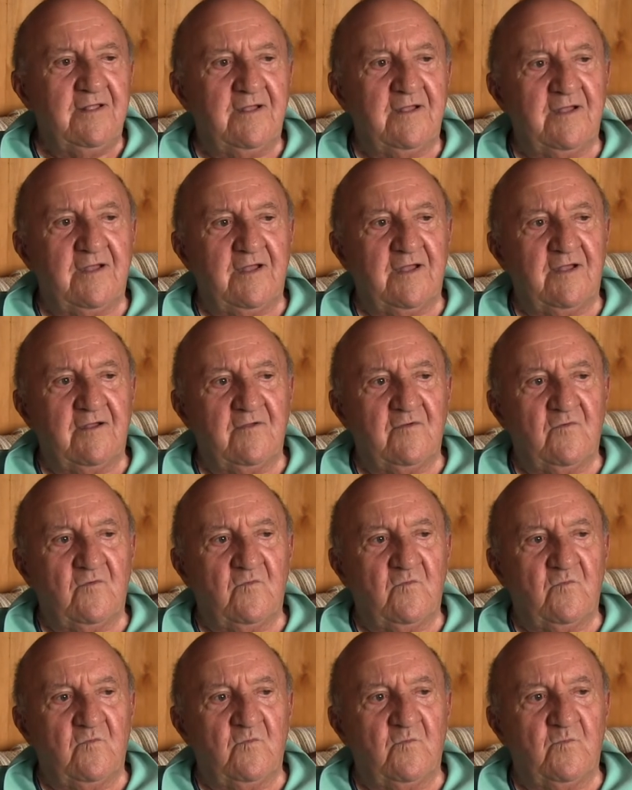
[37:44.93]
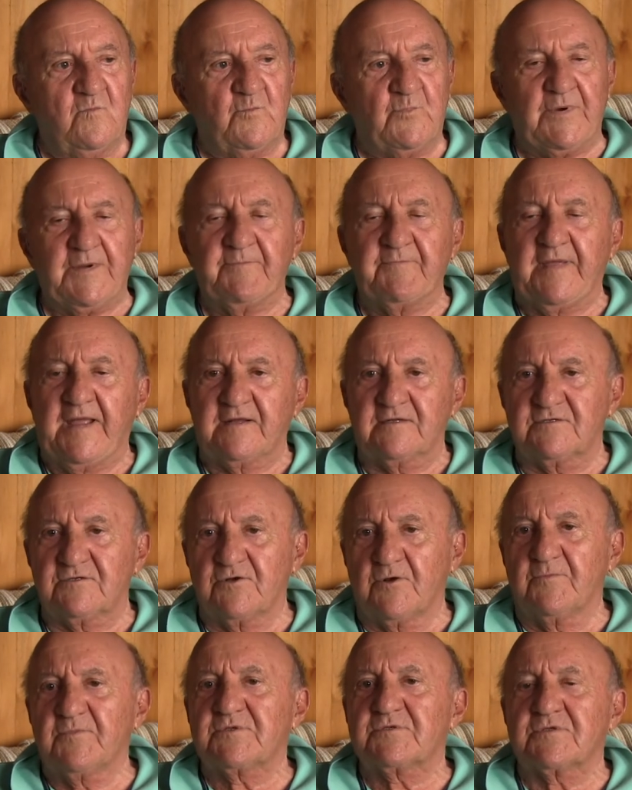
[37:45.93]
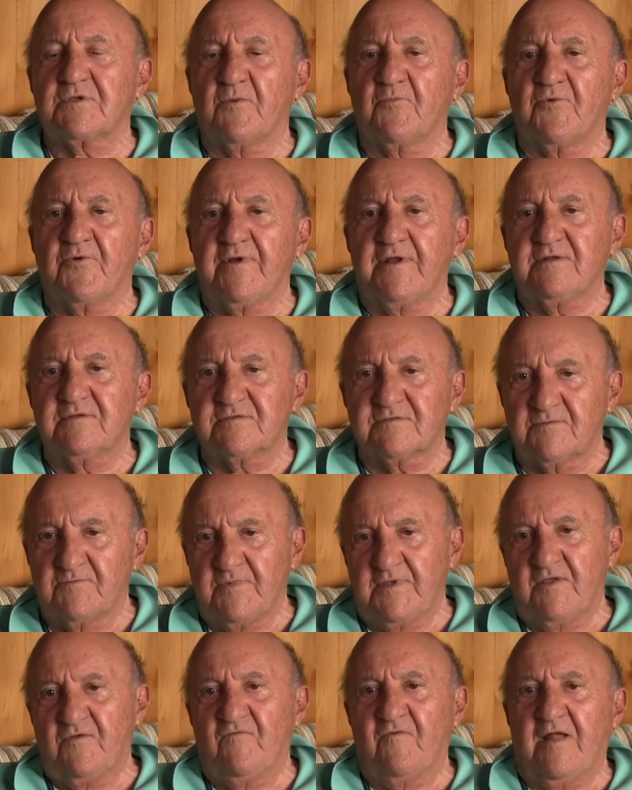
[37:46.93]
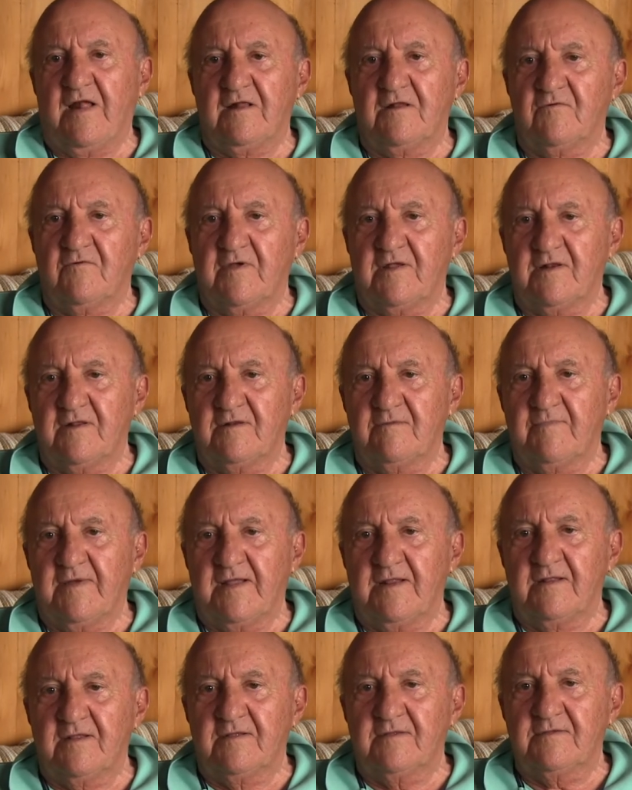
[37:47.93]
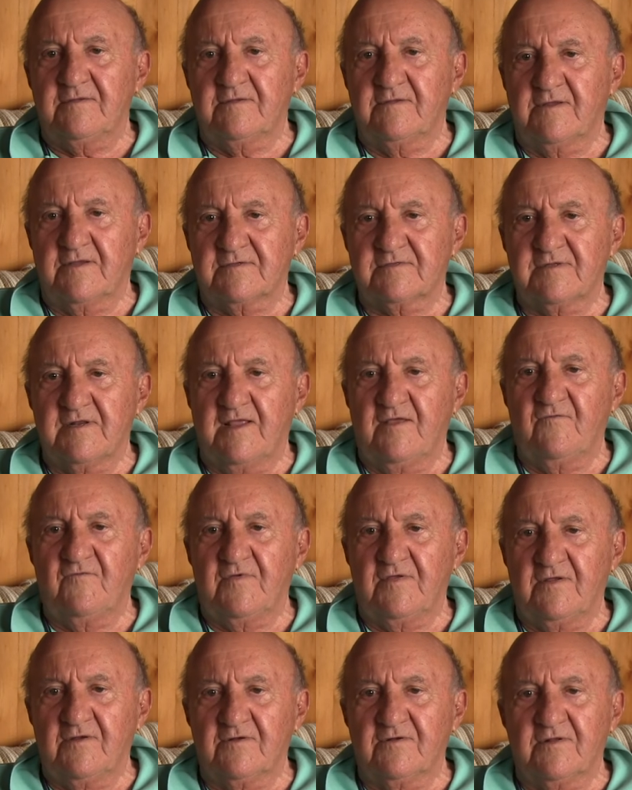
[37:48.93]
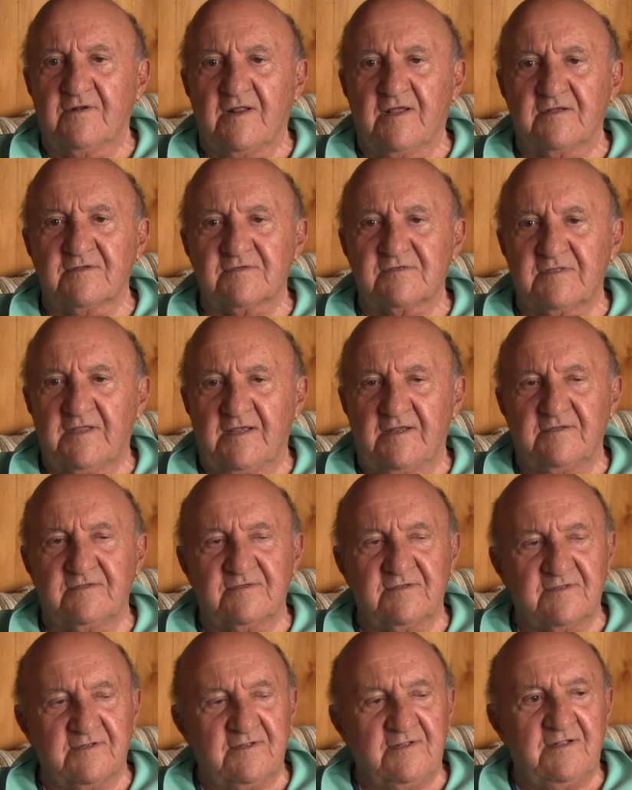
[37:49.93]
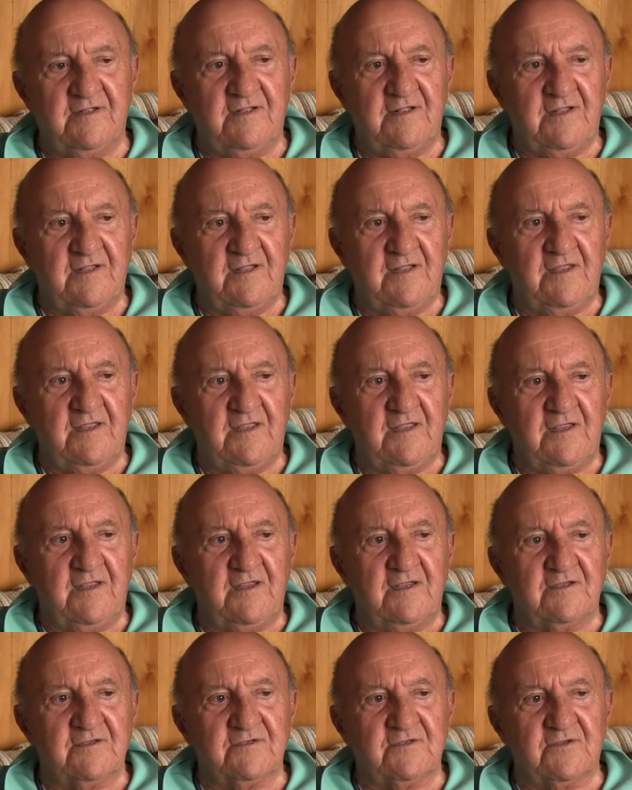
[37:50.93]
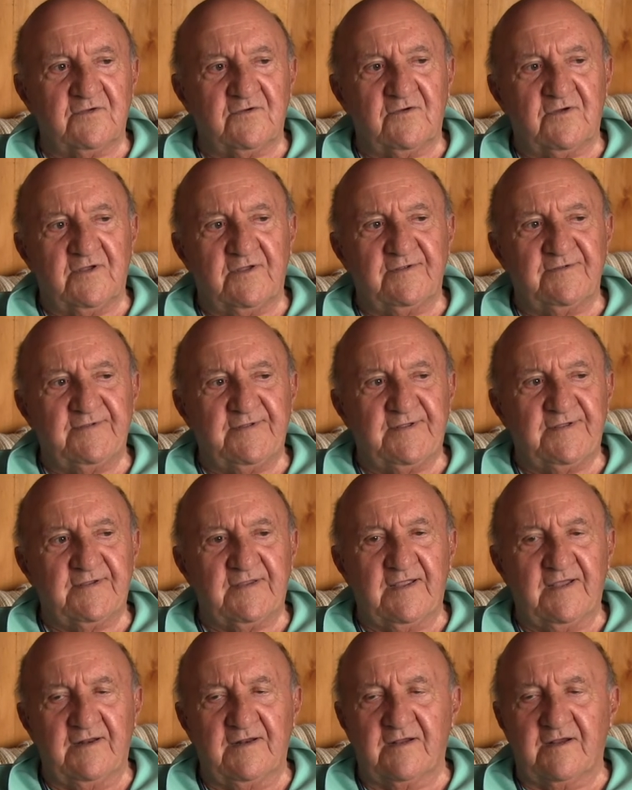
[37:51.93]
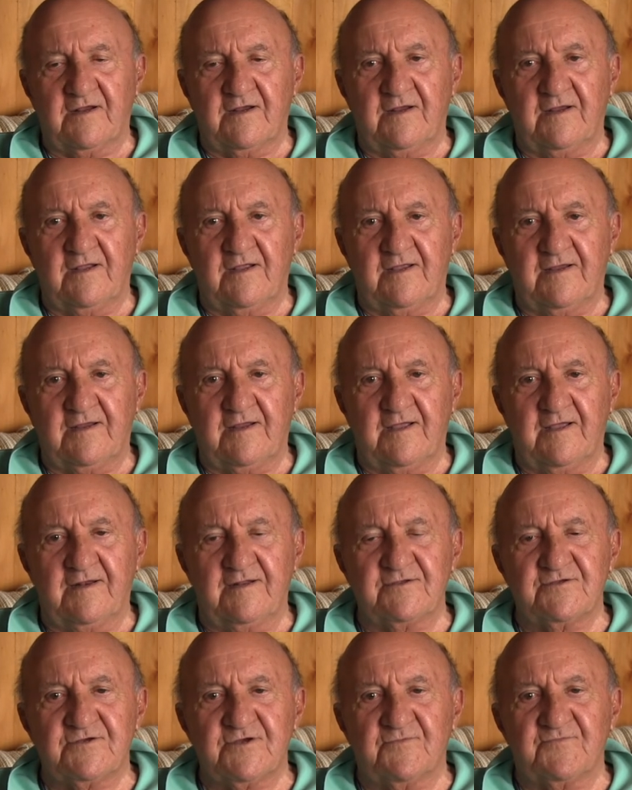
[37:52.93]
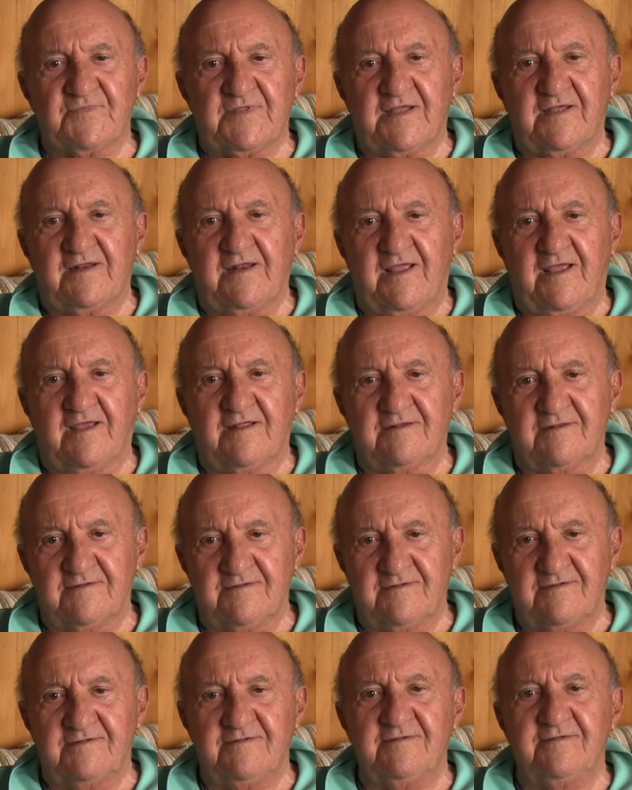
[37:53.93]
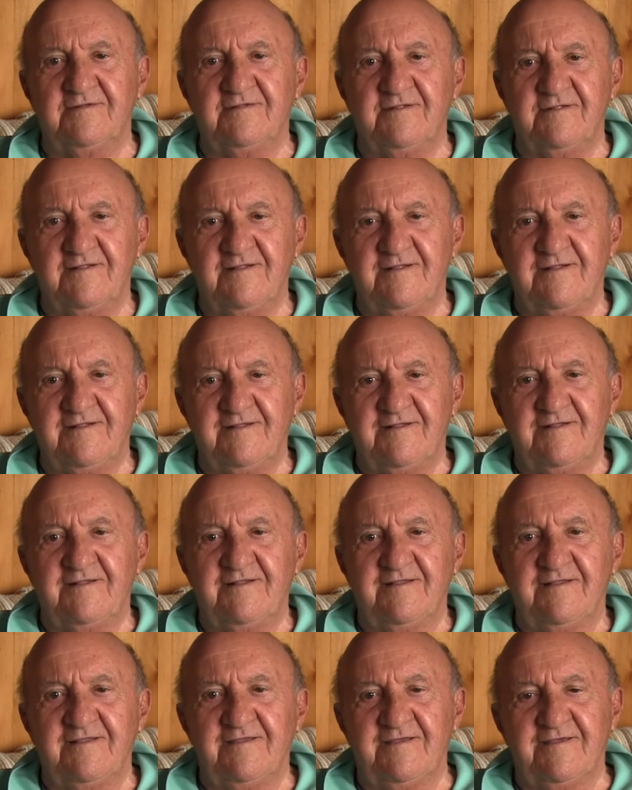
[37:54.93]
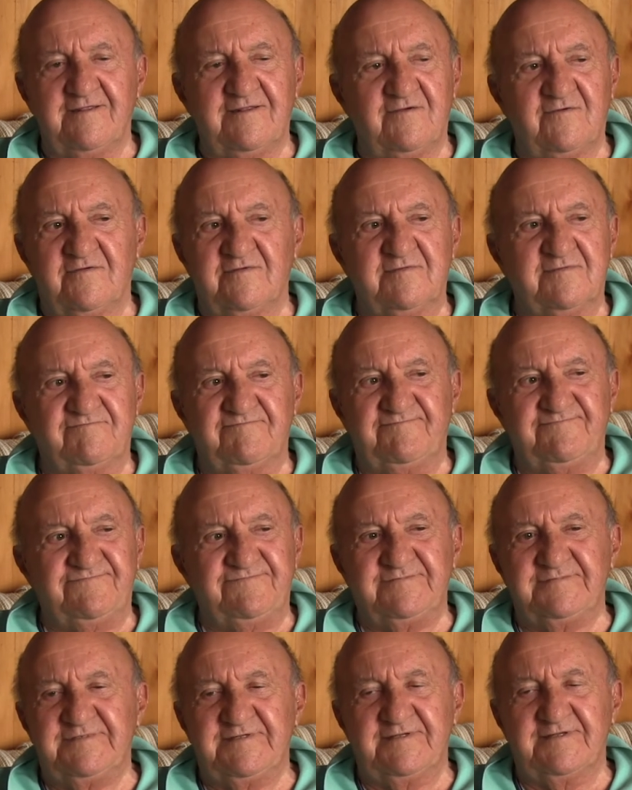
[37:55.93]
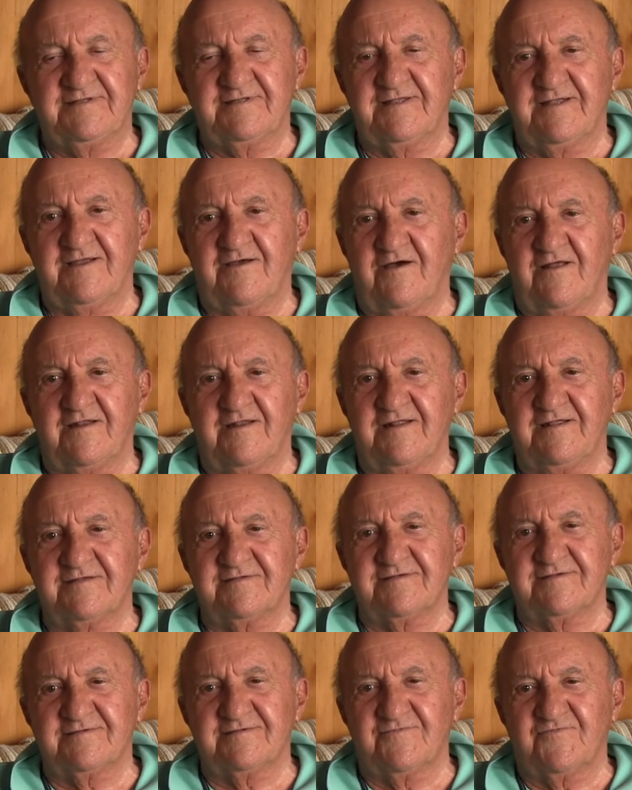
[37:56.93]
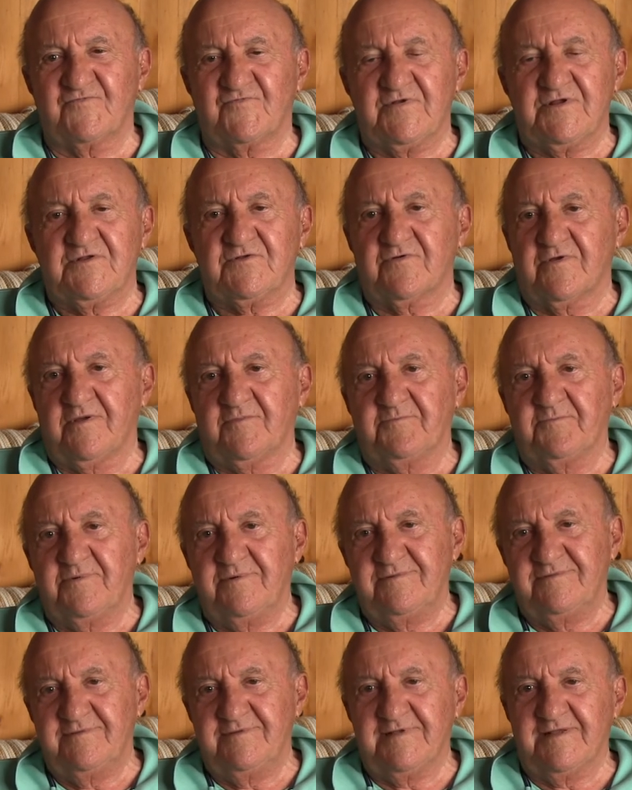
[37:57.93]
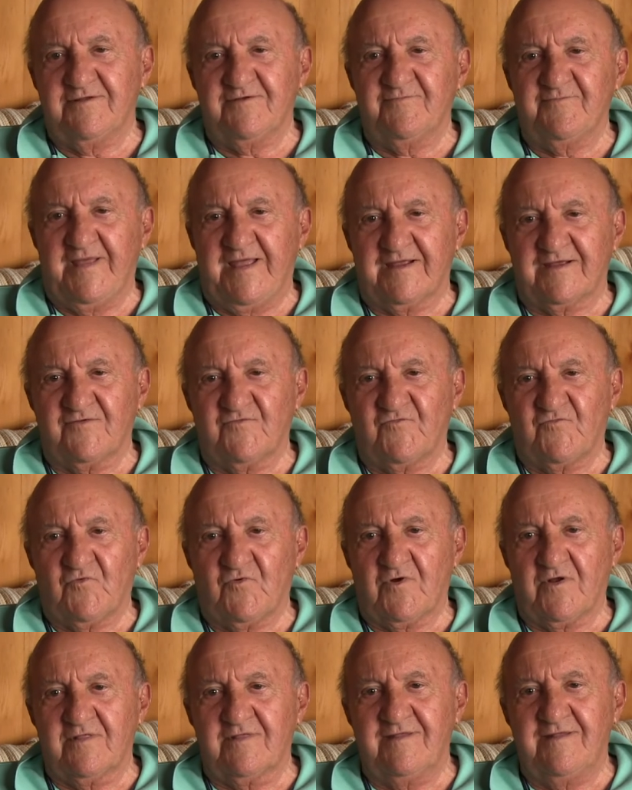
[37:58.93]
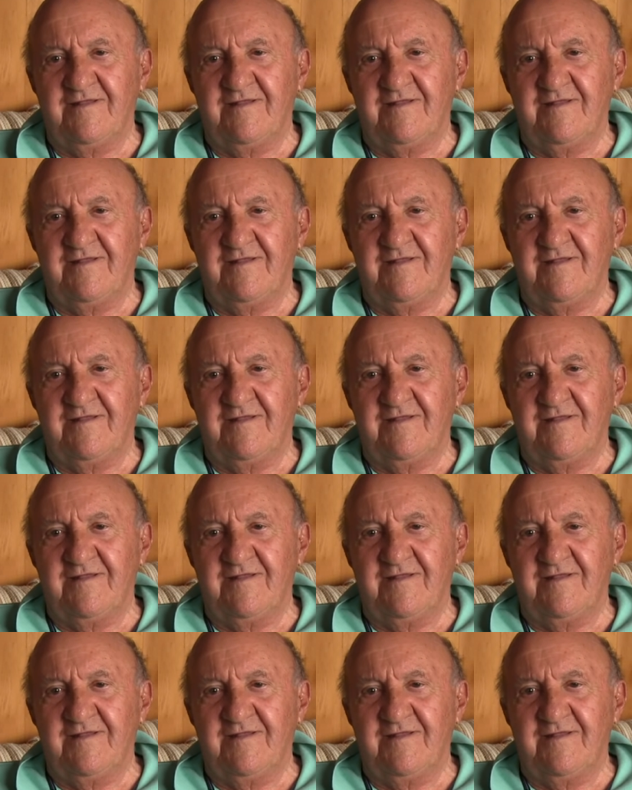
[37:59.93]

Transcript: Uh, bring back German submarines to be evaluated by the U.S. Navy here in the United States. So I kind of I kind of jumped on that, and it was all it is is a free trip, you know, back and forth.